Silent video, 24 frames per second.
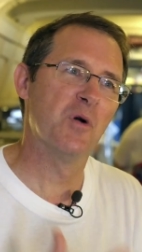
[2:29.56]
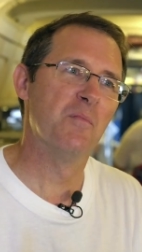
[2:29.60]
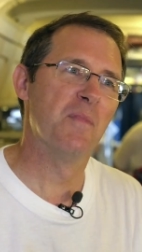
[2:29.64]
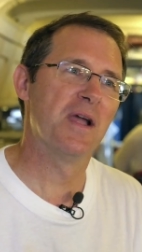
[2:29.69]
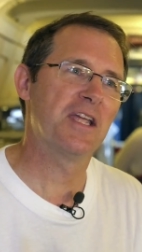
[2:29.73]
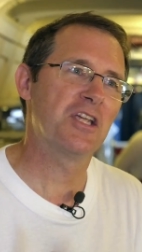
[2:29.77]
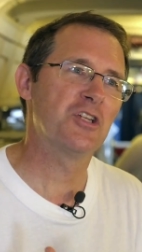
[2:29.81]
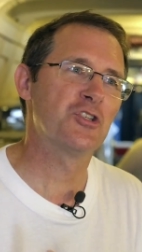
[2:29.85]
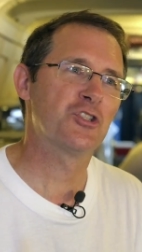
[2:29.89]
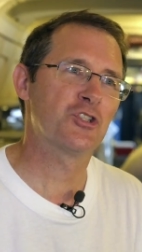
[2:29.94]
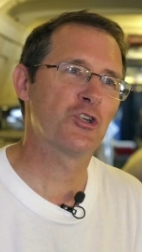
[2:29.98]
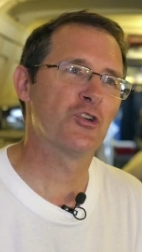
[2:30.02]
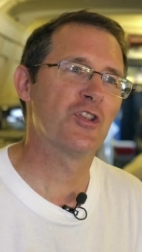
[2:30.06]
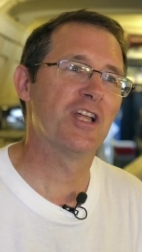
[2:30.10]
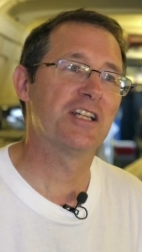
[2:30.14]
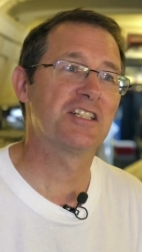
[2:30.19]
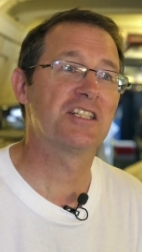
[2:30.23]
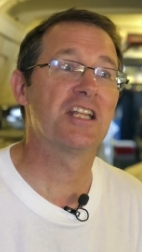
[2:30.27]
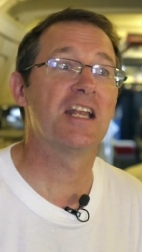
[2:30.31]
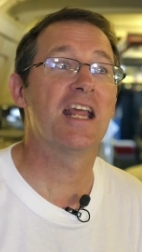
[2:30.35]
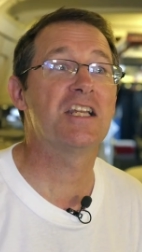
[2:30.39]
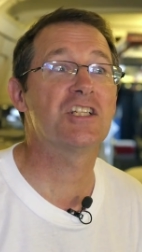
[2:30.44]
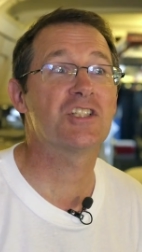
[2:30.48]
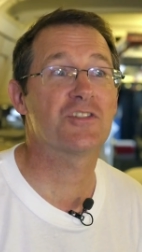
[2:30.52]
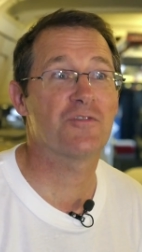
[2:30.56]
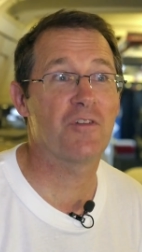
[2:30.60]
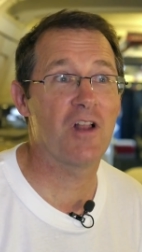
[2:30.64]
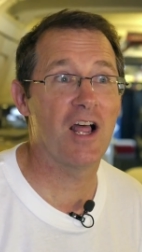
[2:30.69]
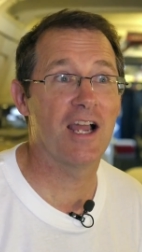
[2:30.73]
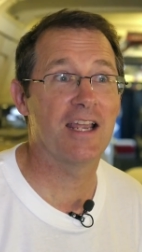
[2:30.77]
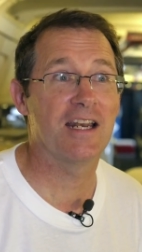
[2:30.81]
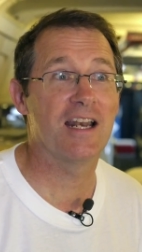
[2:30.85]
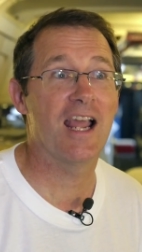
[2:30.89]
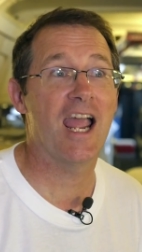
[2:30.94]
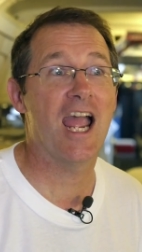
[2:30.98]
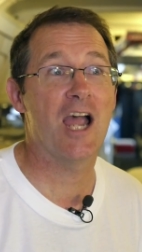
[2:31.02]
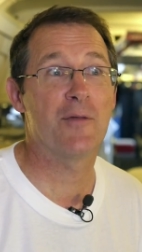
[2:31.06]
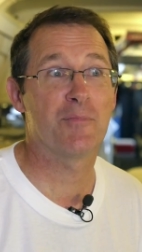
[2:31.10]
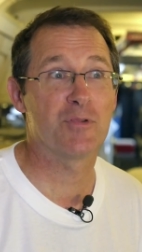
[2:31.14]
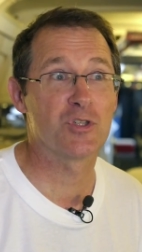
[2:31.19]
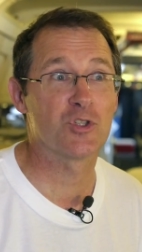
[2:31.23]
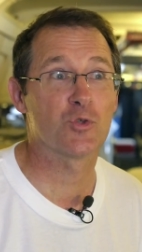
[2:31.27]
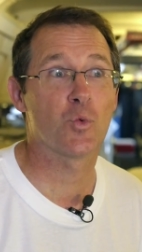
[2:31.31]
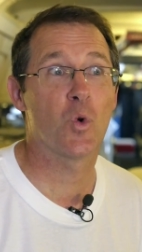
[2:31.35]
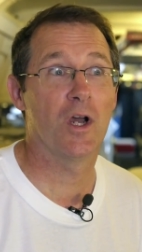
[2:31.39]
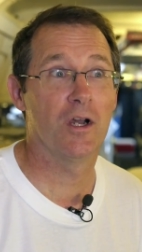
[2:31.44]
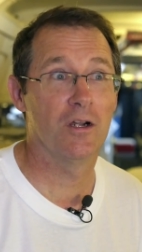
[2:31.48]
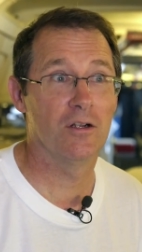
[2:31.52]
but making sure that today's flight
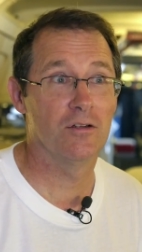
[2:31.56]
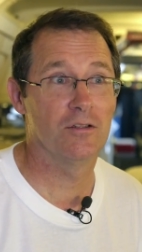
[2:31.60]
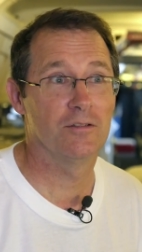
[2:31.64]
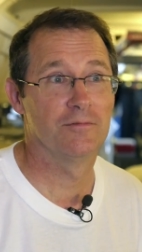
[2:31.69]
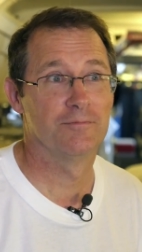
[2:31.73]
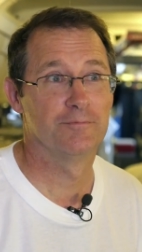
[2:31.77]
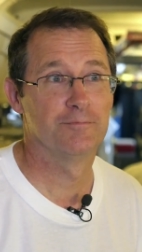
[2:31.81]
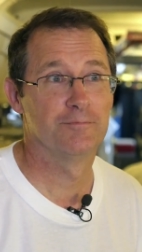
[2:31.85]
happens well.